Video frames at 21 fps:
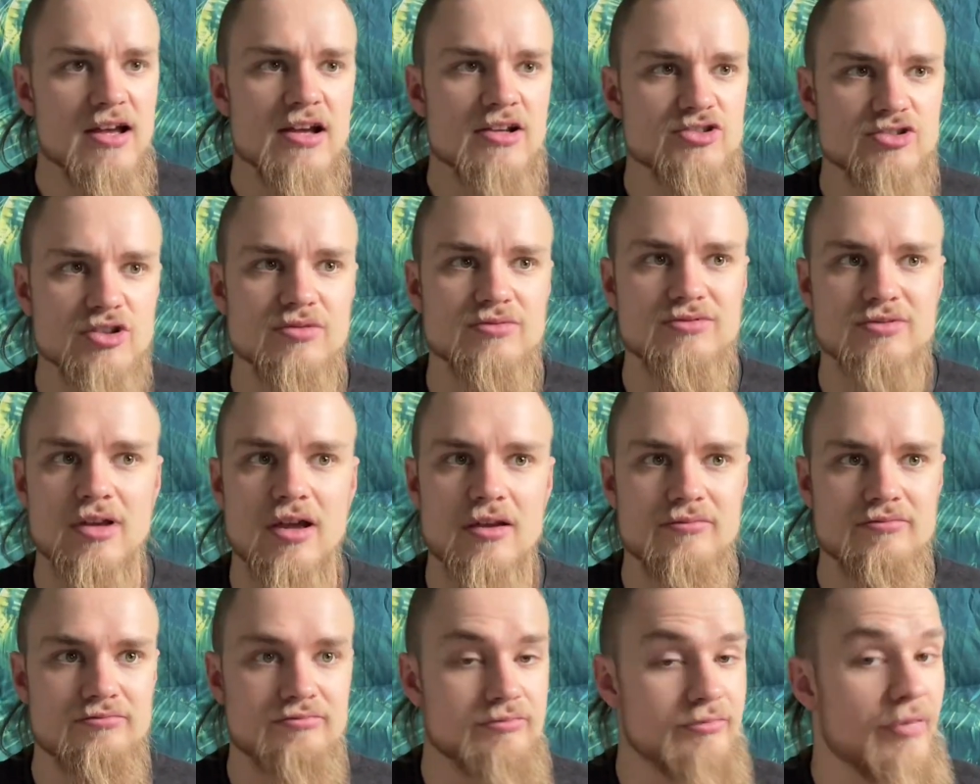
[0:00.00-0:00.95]
So
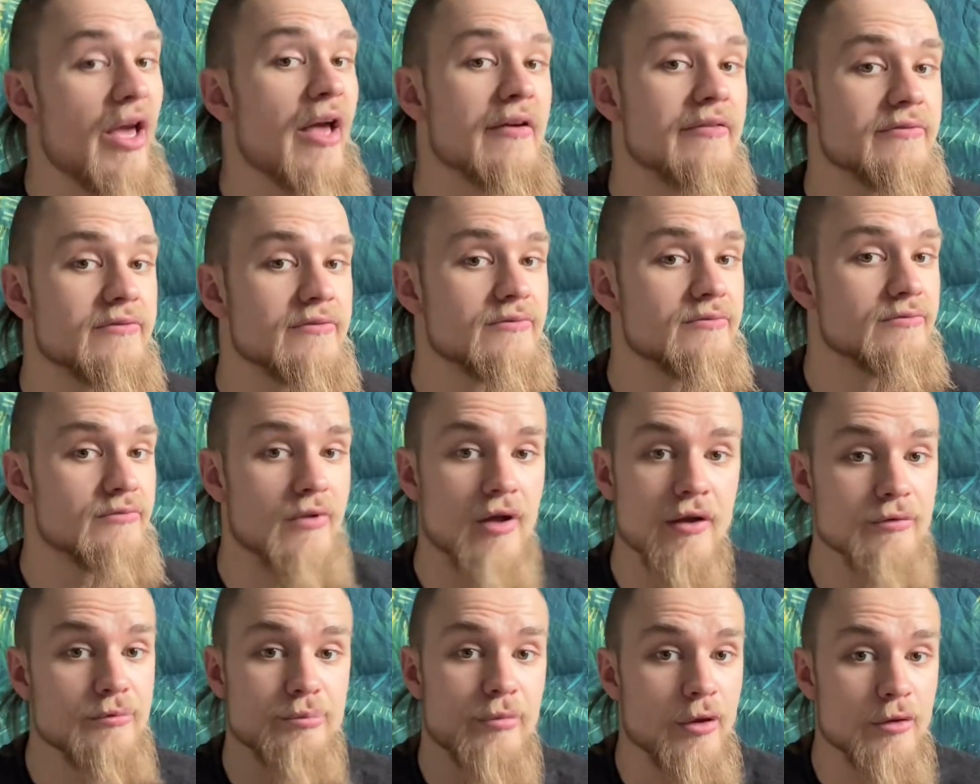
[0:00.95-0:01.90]
yeah,
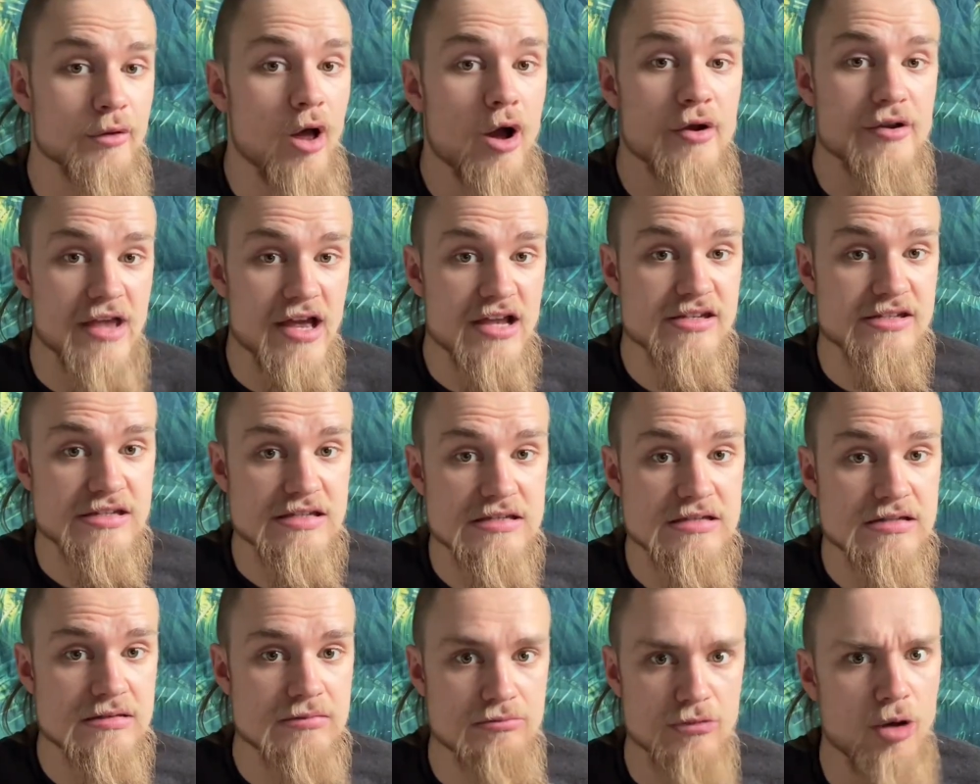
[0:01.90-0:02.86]
a lot of
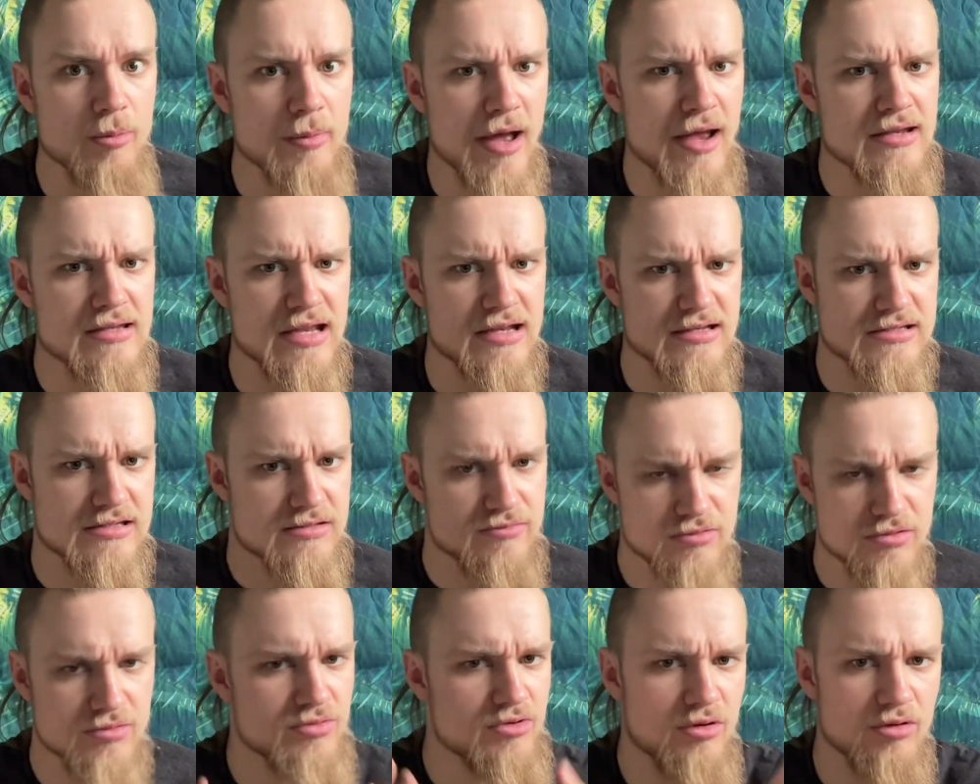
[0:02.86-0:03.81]
gases, not my gases,
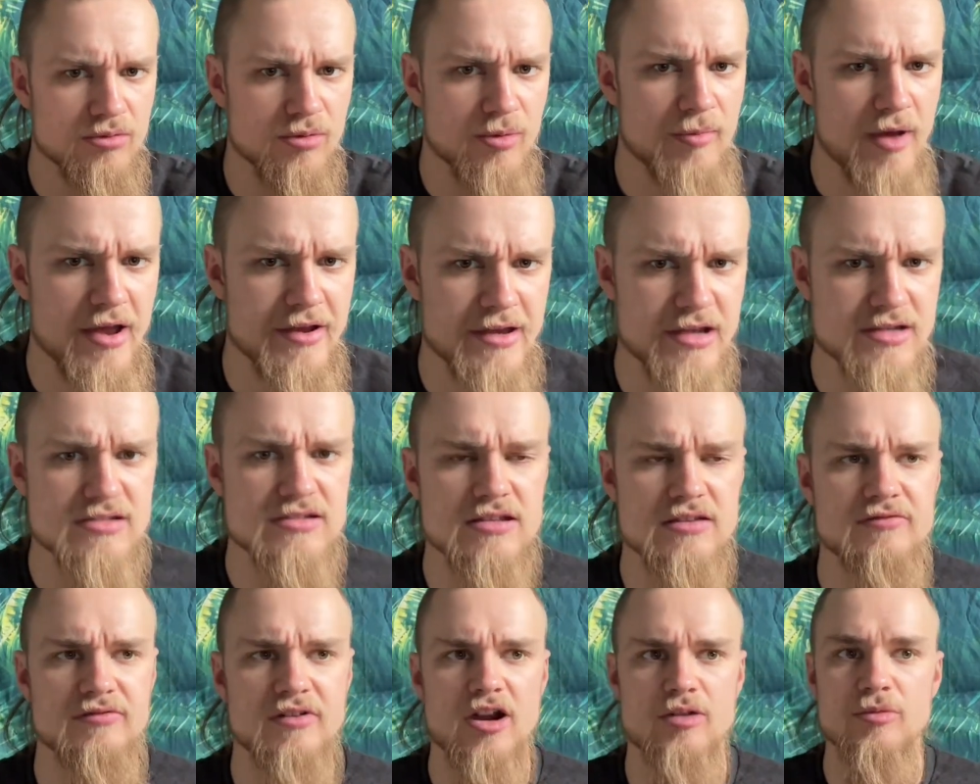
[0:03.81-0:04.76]
we don't want my gas in the
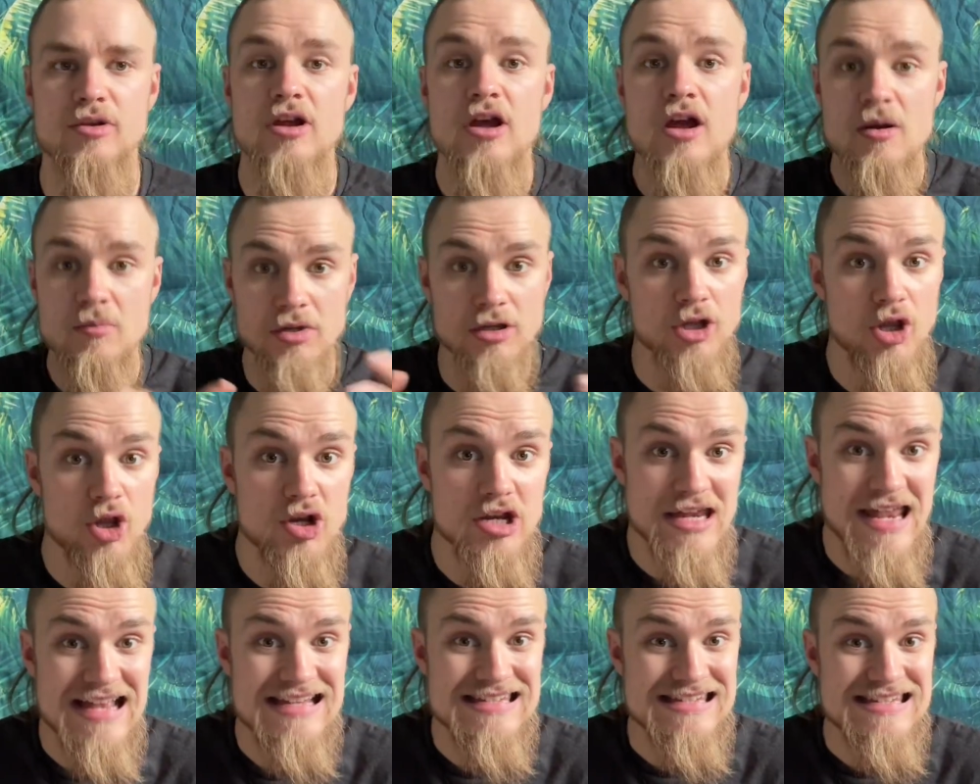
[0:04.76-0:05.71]
environment, but a lot of
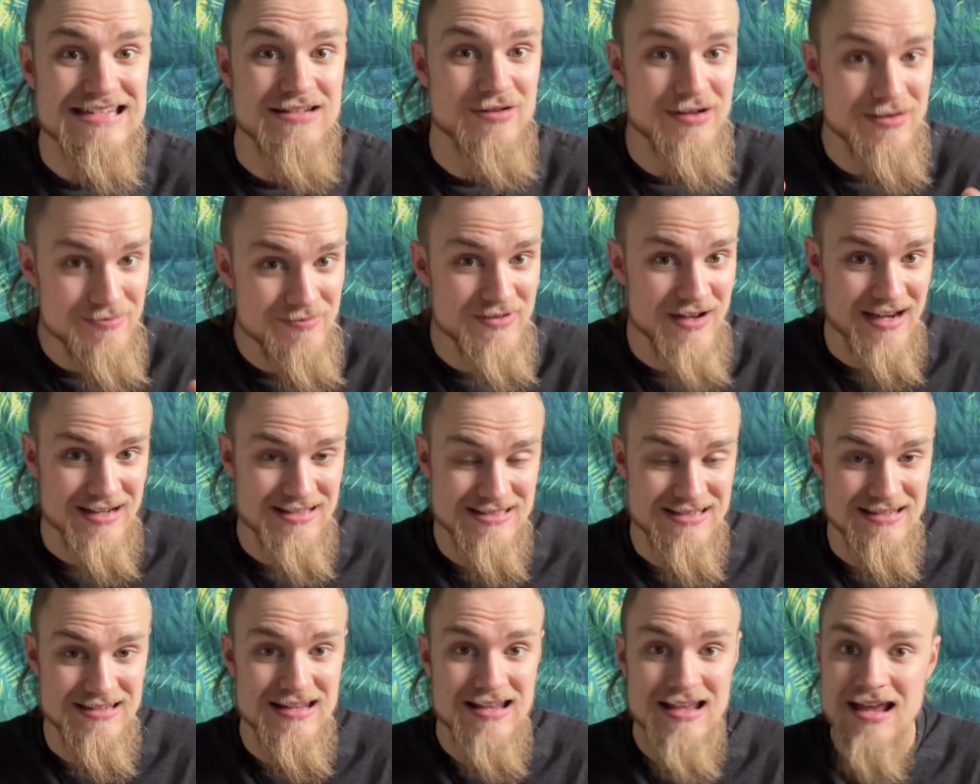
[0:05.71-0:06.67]
gases are
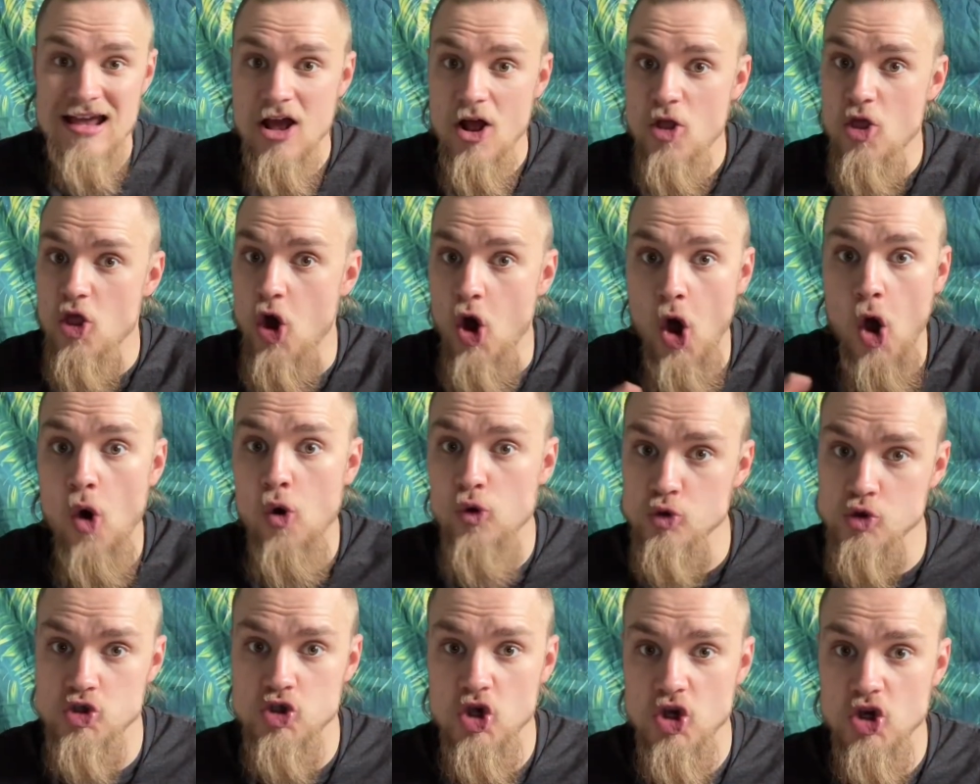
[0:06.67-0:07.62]
impacting the
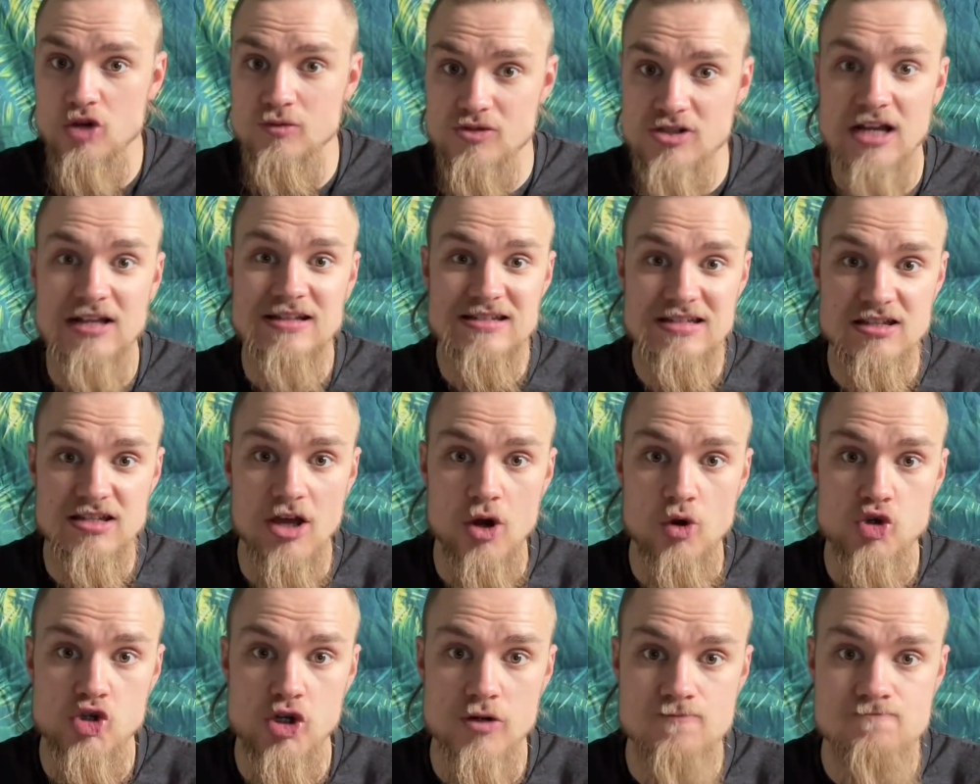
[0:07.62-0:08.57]
whole circumstance in the
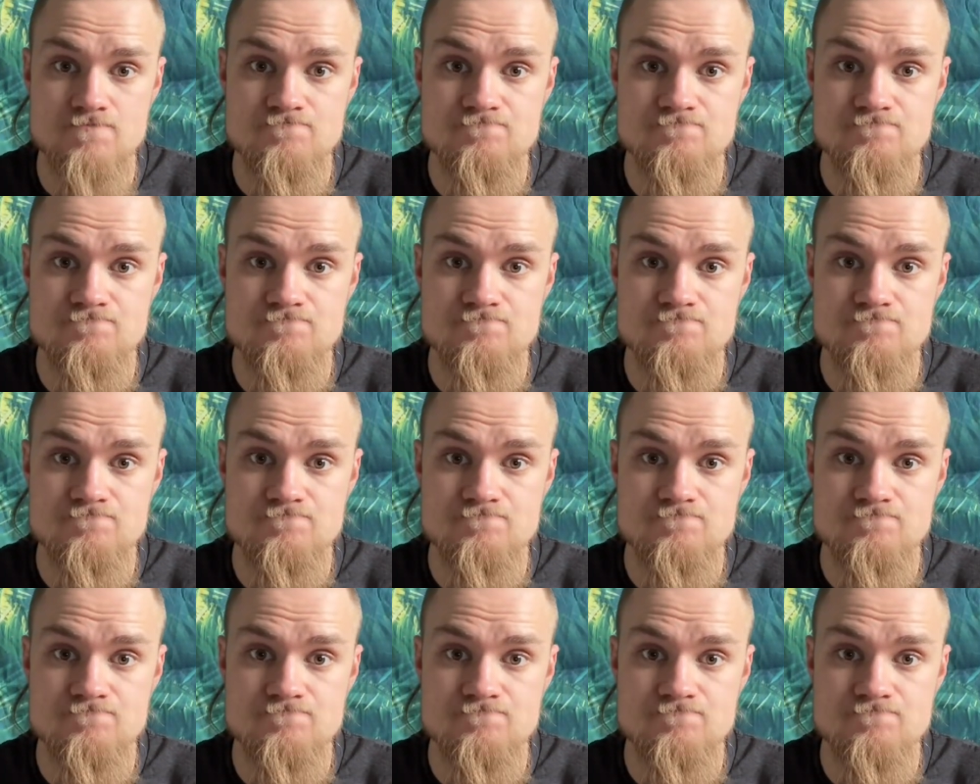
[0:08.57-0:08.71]
ocean.